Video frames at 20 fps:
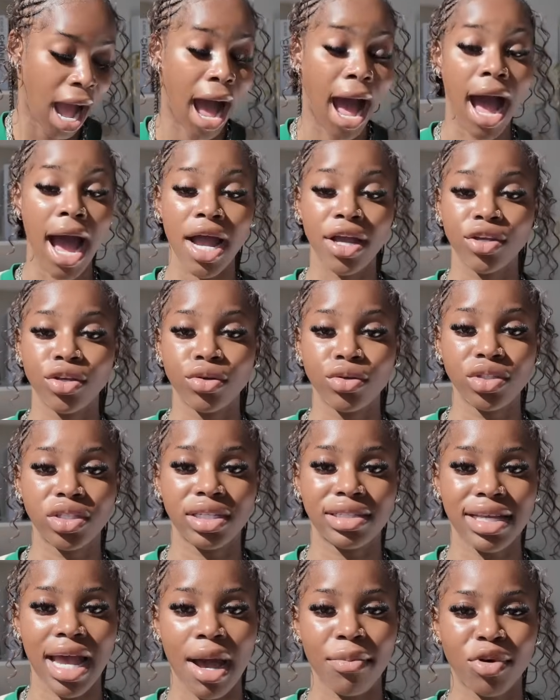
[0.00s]
i use
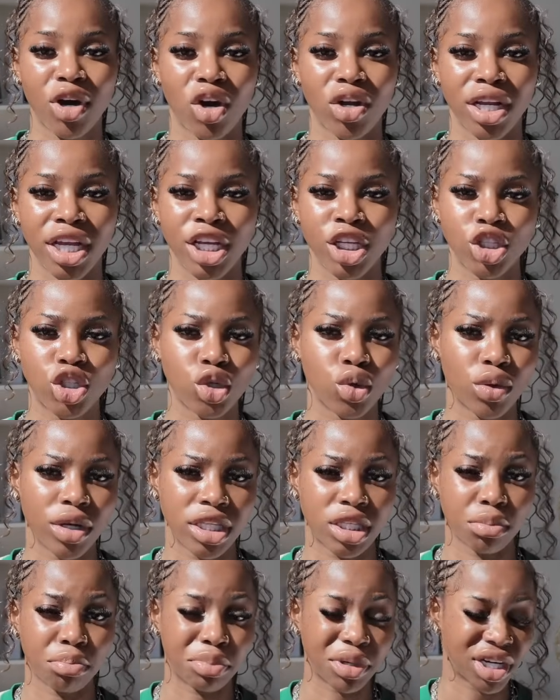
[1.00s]
this app called
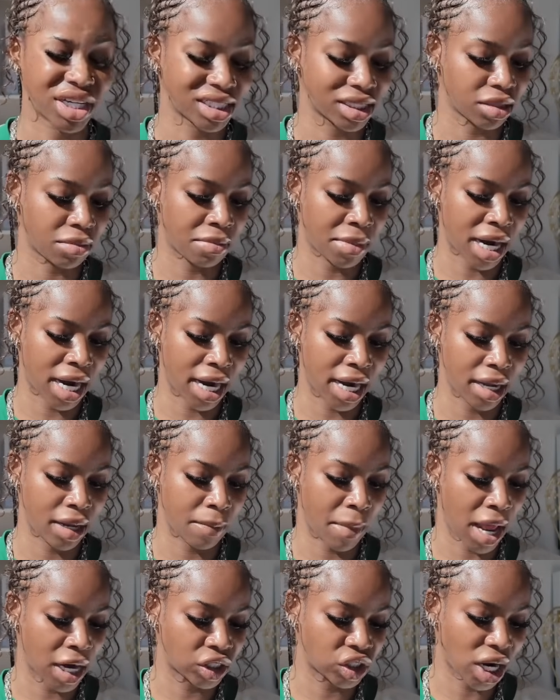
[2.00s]
intuit books
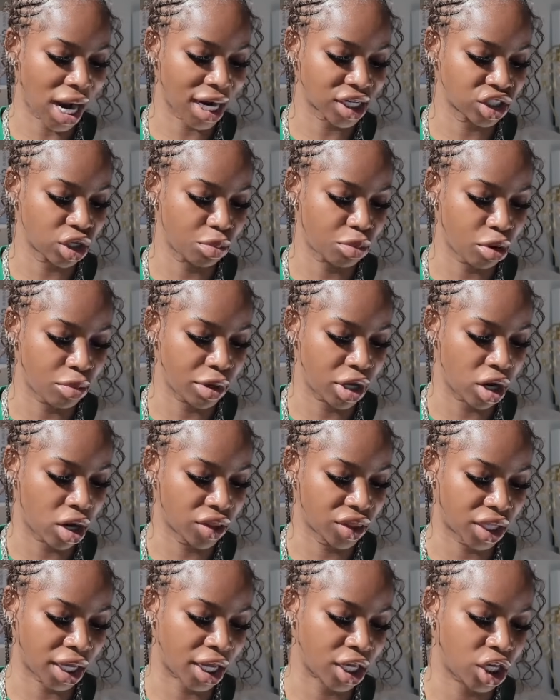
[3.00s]
my manager actually put me
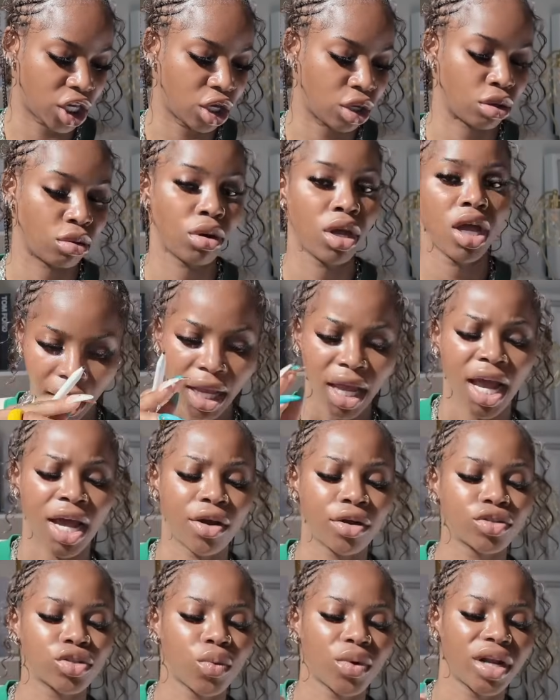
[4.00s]
on thank you
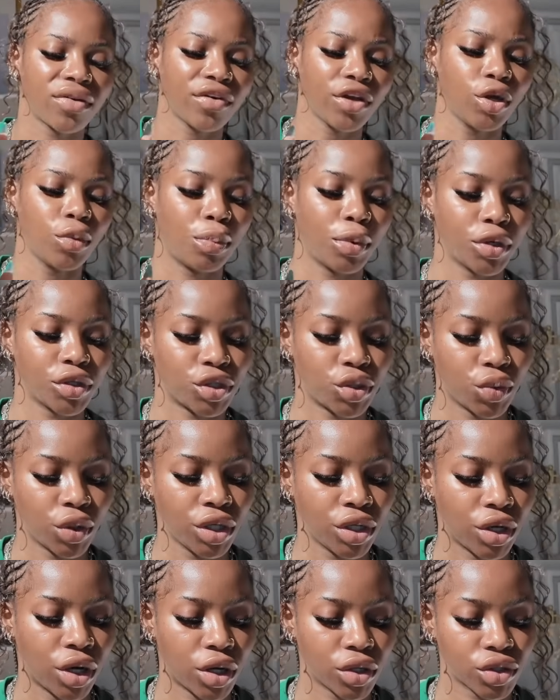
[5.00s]
and also whenever you post you
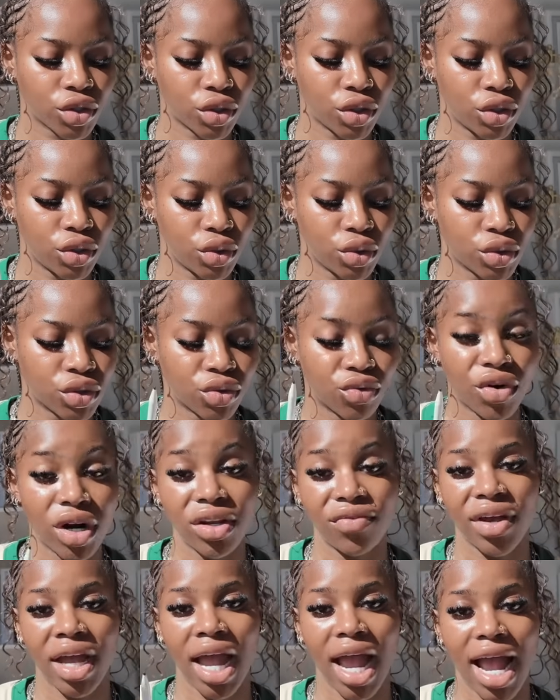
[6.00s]
want to also use
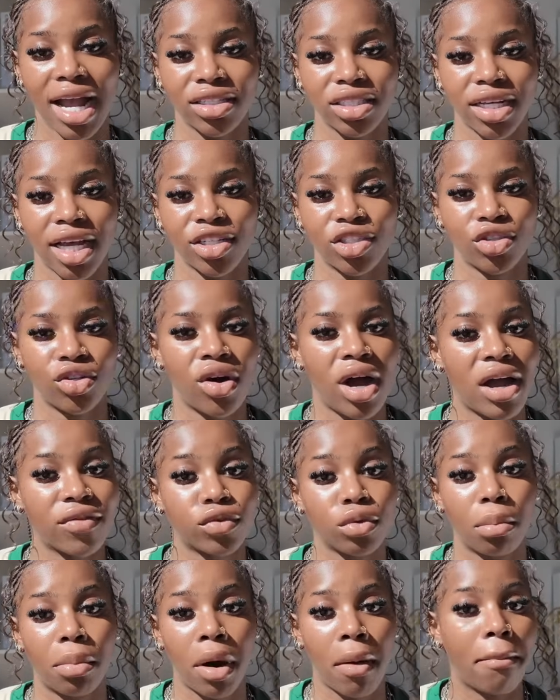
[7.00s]
relevant hashtags you don't
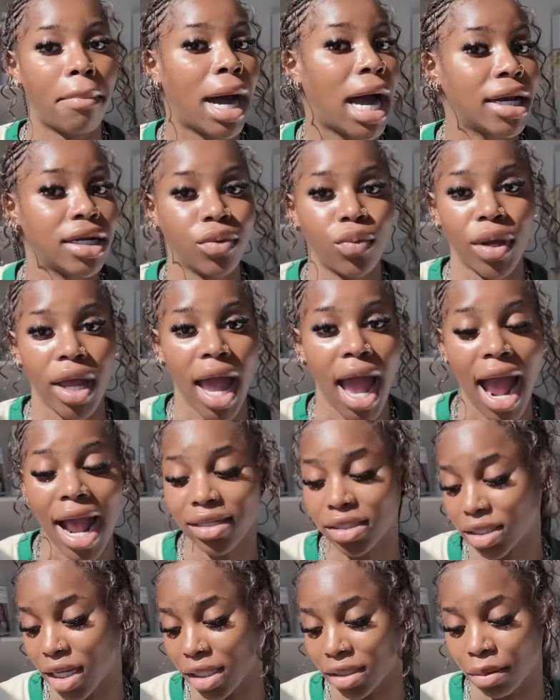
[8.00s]
have to bombard it with
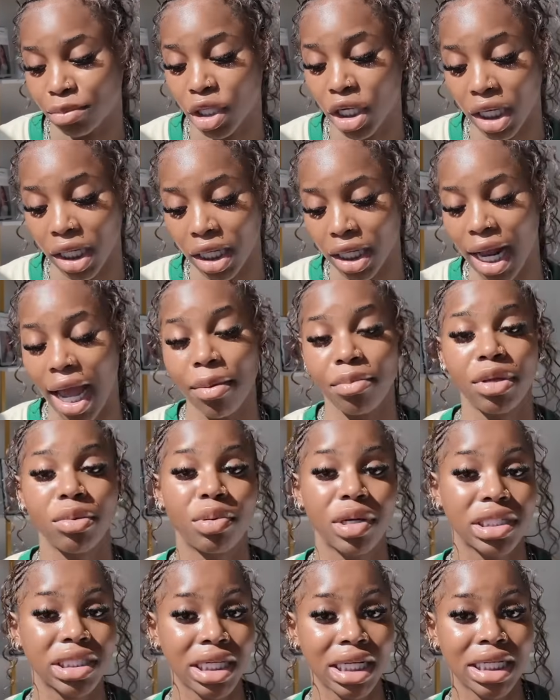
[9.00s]
hashtags i'm not gonna lie me
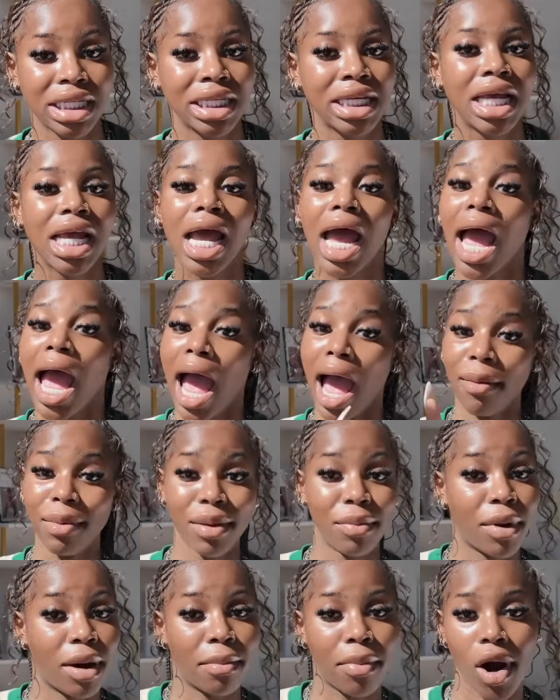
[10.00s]
personally
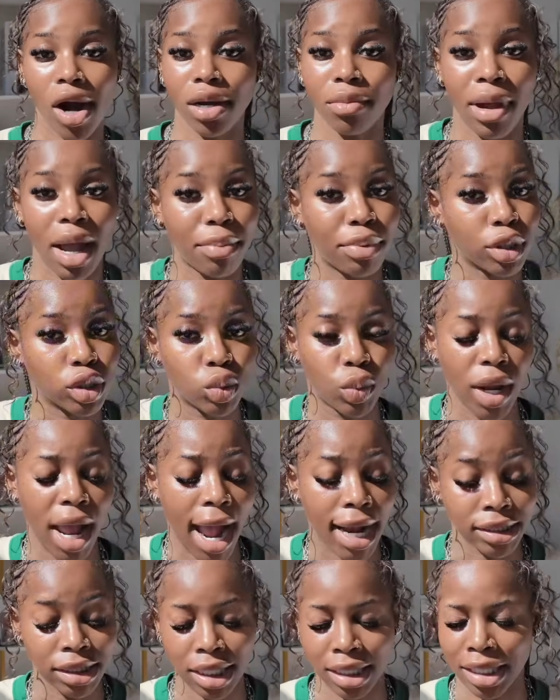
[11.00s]
i'll be bombarding my posts with
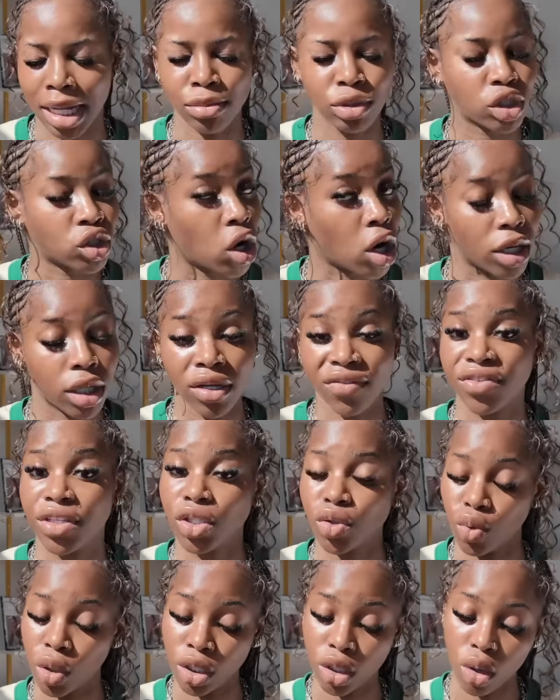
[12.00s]
hashtags i'm sorry if
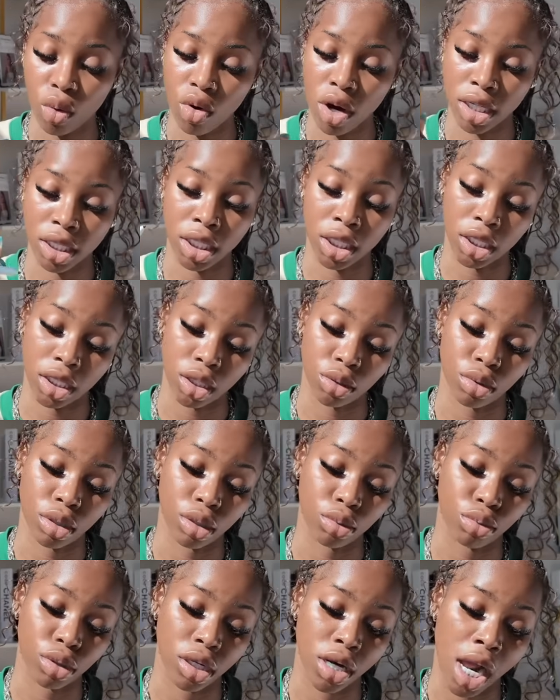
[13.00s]
this one don't work the other
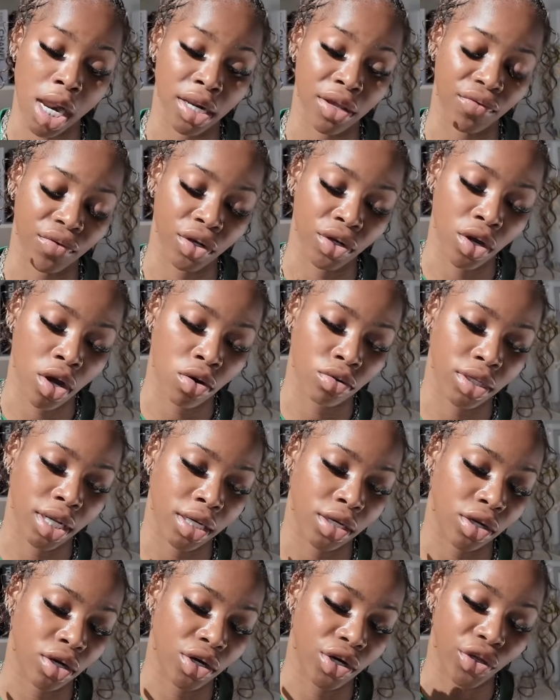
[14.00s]
one will and if it don't
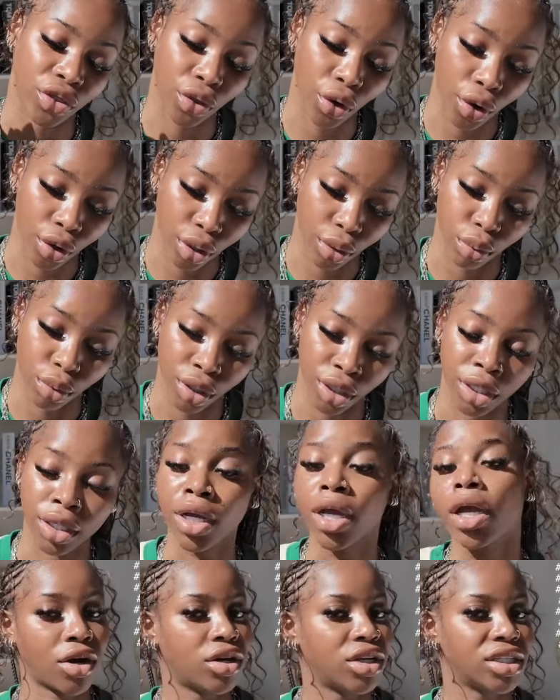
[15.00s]
then the other 30 will
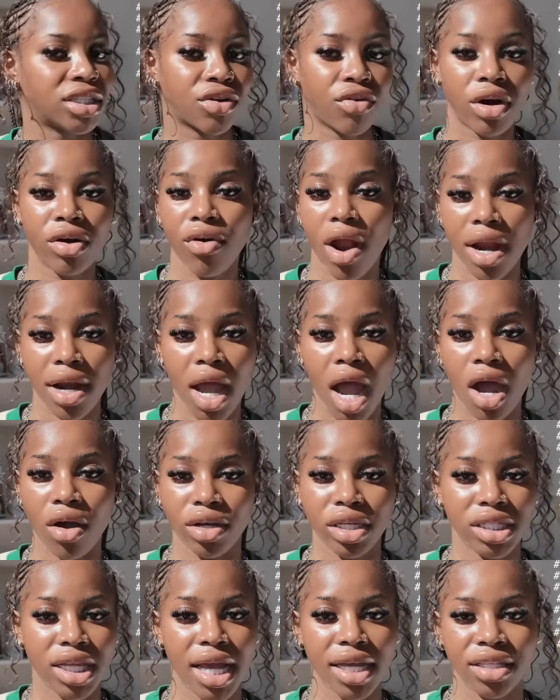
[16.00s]
and on the screen right
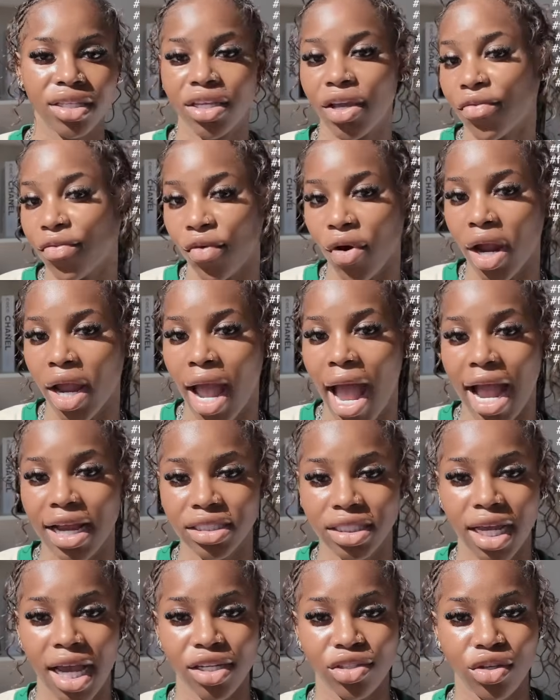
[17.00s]
now is like different
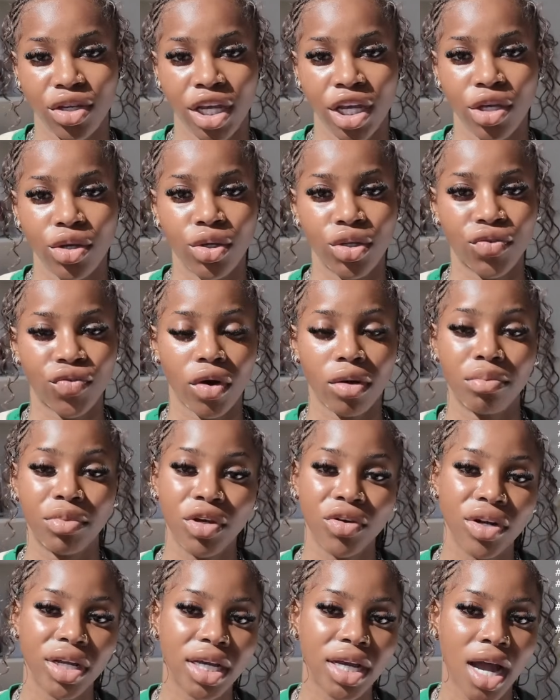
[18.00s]
hashtags you can use for
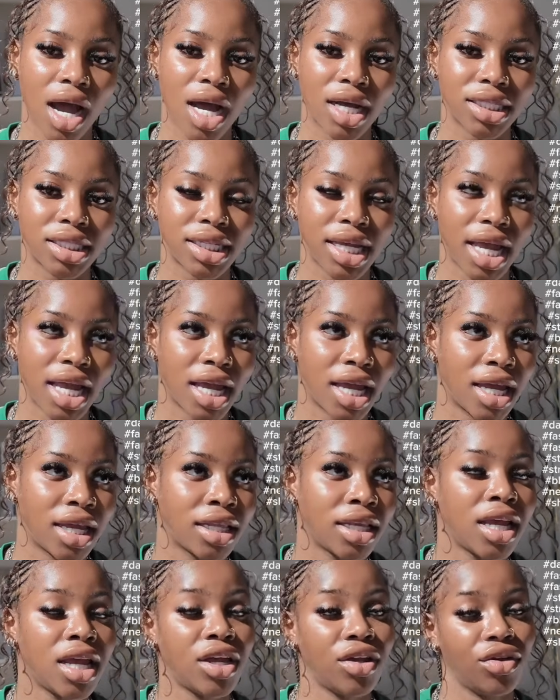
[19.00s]
beauty
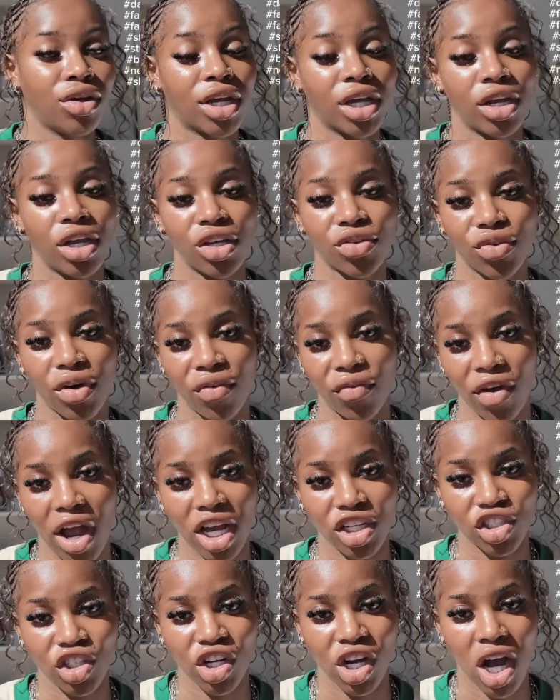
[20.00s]
content you can use for
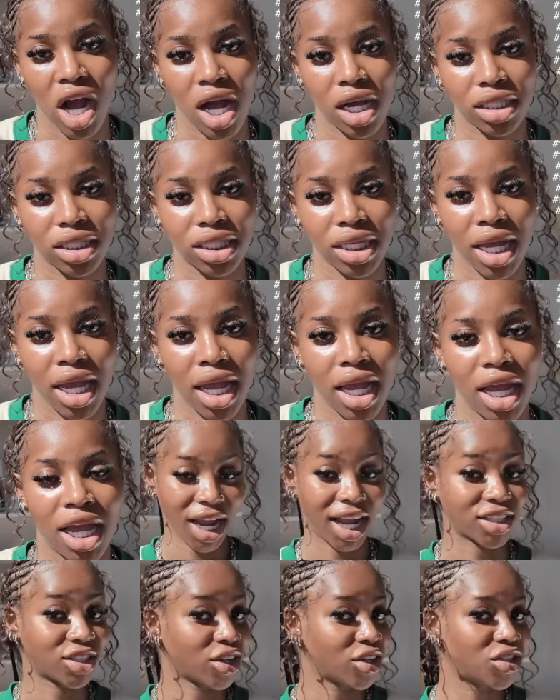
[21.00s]
fashion content
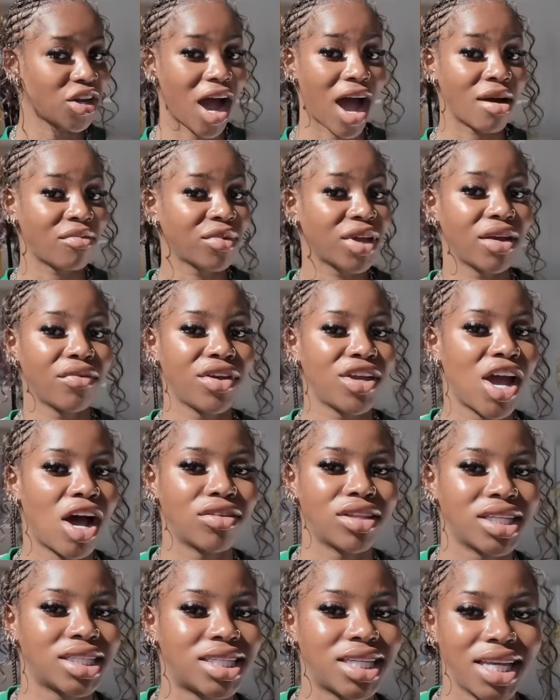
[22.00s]
i told y'all i'm giving
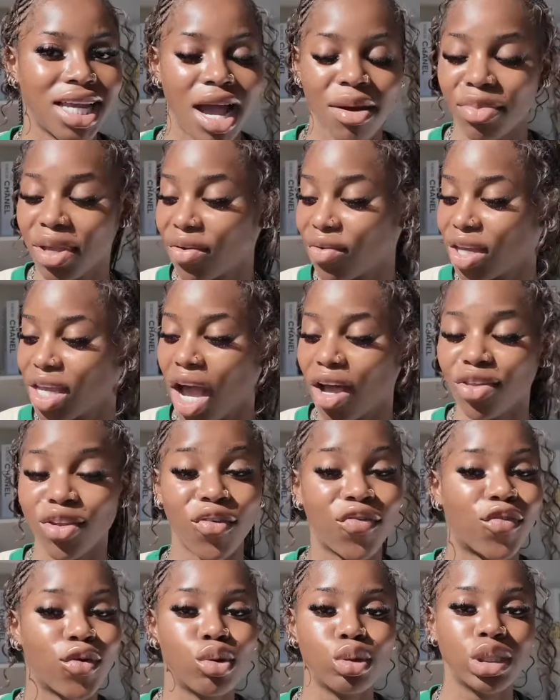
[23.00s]
y'all the tea i'm giving y'all
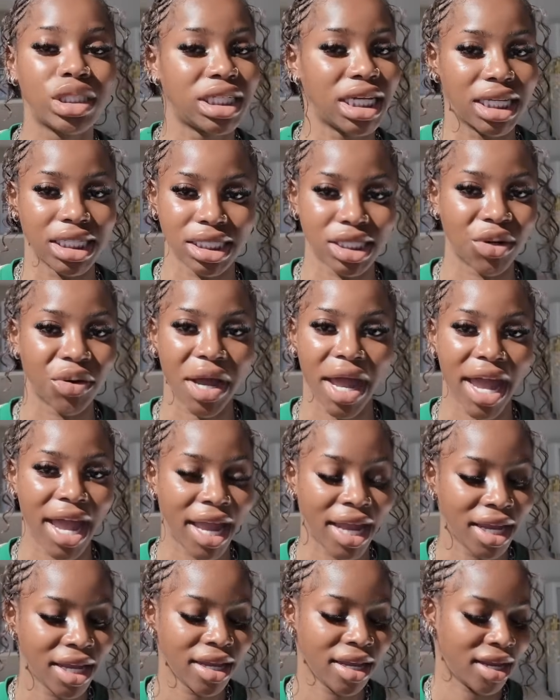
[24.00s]
the full gist
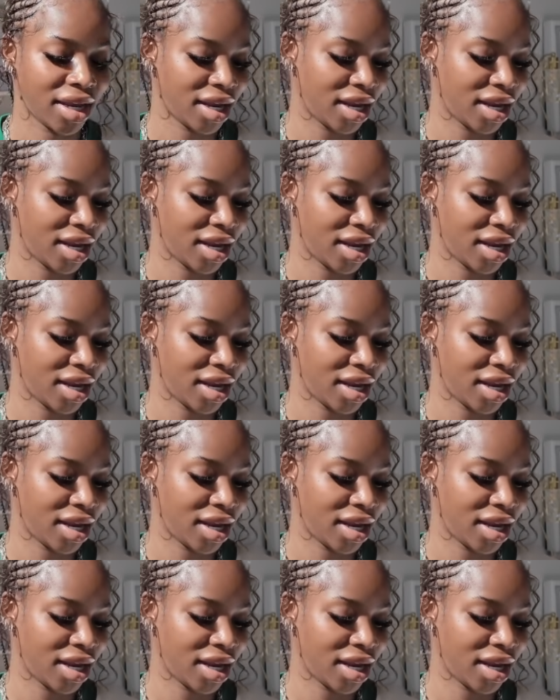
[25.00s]
okay